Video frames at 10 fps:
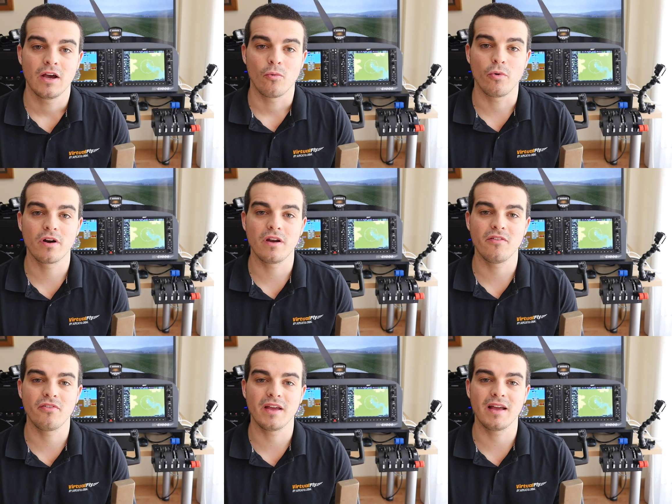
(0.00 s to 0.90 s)
We are
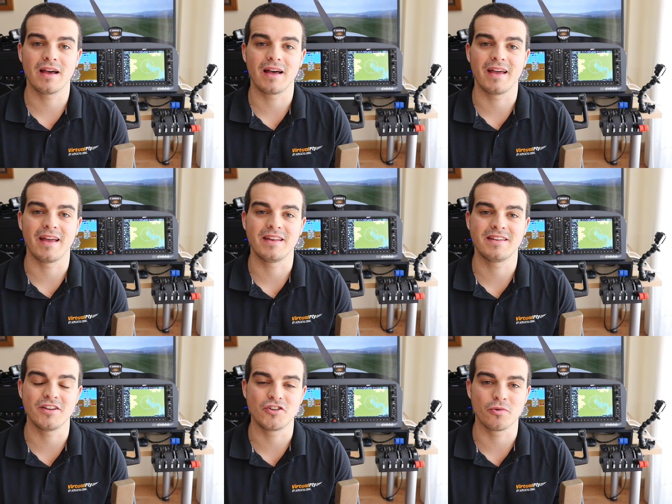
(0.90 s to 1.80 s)
living a
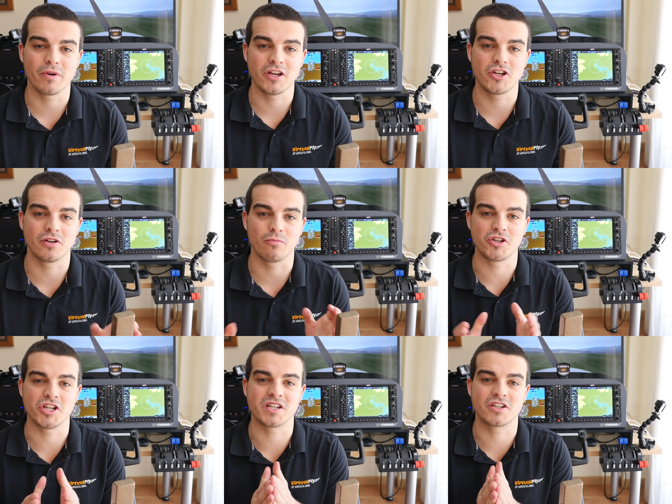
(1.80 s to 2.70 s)
situation
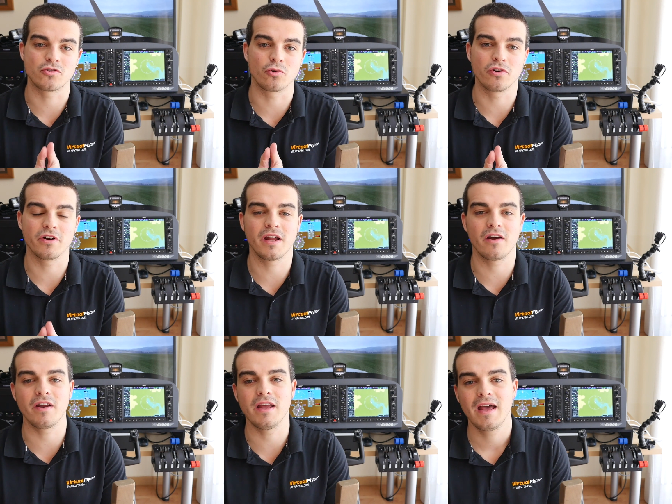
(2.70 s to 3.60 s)
which is
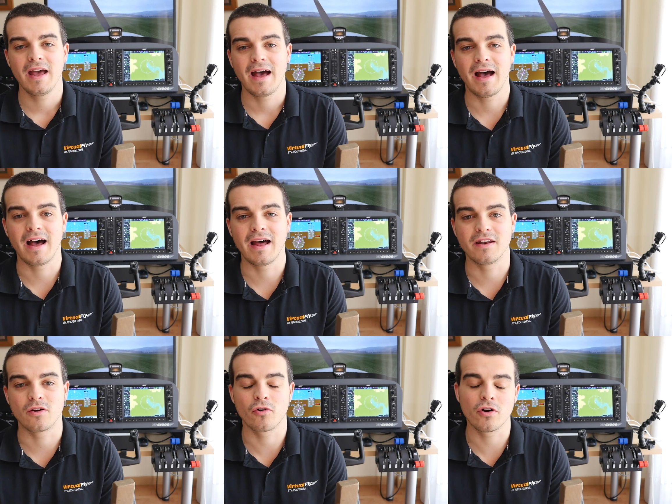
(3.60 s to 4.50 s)
extraordinary
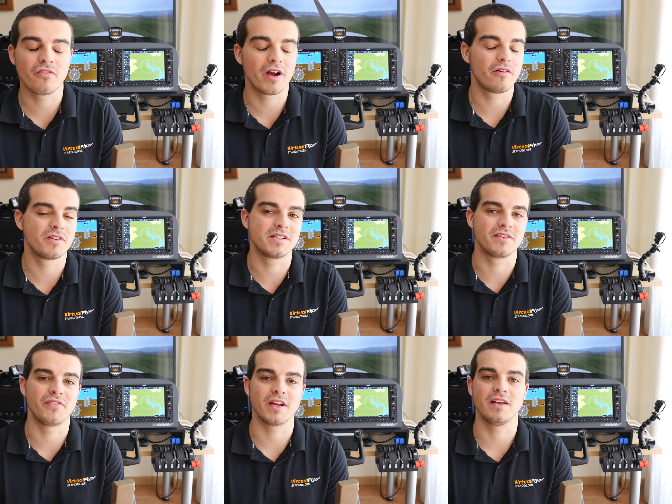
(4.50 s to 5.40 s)
and coronavirus is
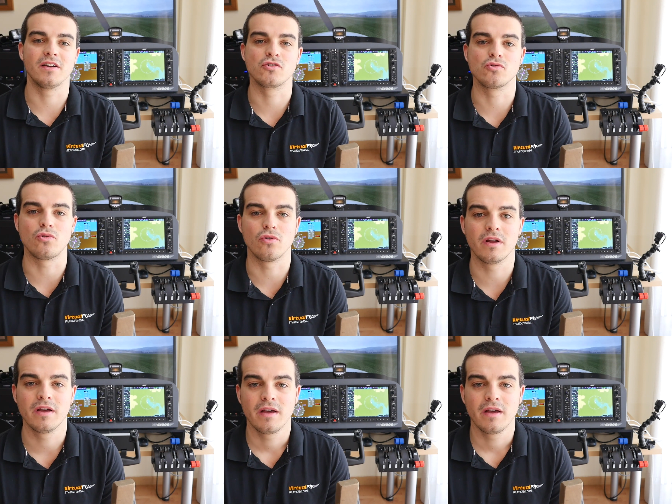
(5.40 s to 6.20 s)
affecting us all,